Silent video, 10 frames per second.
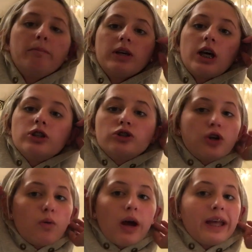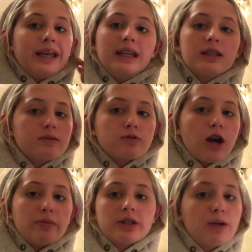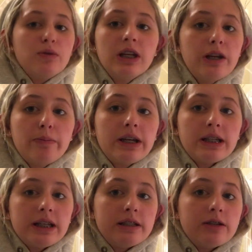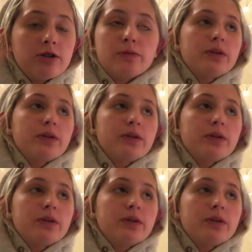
Because you know what? He needs subscribers, and we need to beat T-Series,